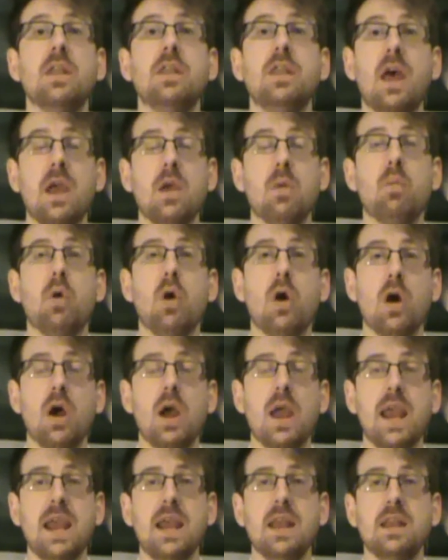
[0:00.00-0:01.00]
They
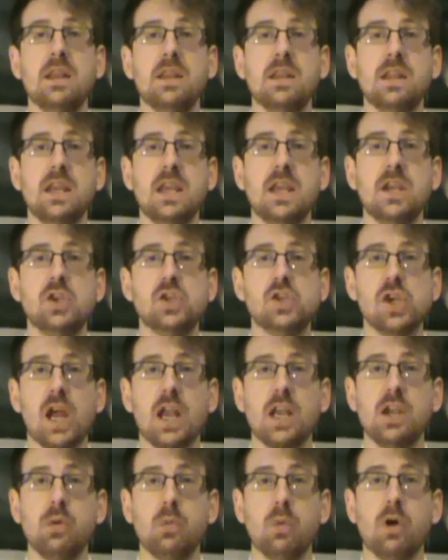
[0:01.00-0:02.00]
were in the
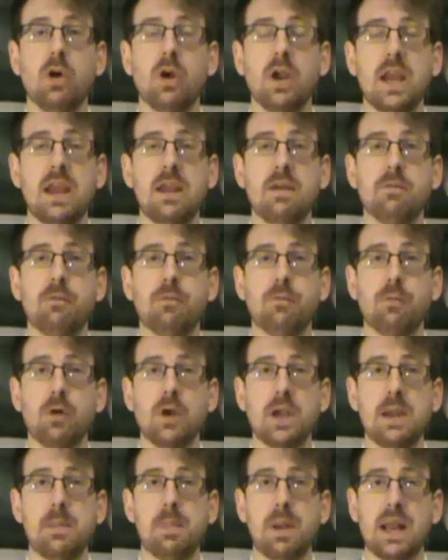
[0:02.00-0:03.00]
January
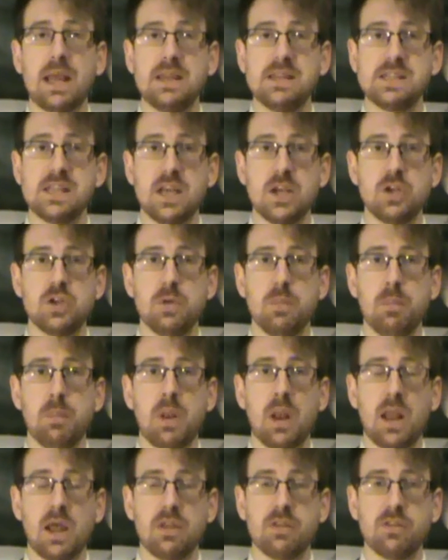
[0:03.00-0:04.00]
free PlayStation
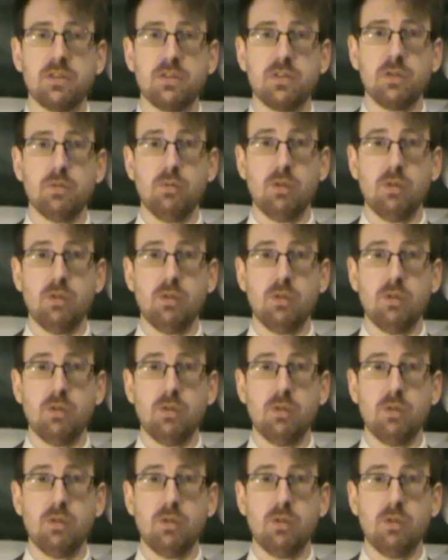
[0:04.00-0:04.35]
Plus